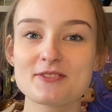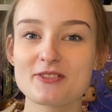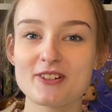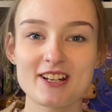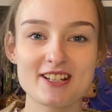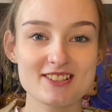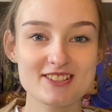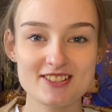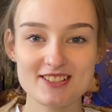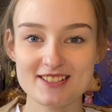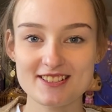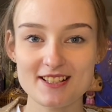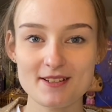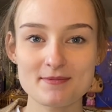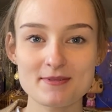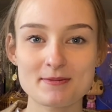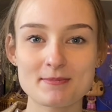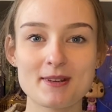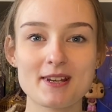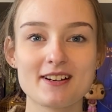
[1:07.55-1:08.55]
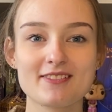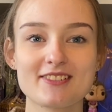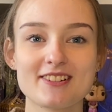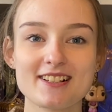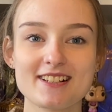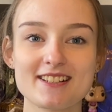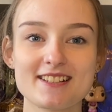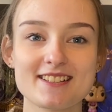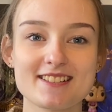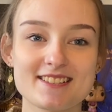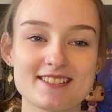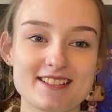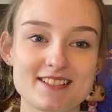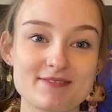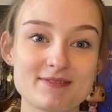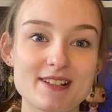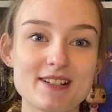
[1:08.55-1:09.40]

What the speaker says: which just sums me up really, doesn't it?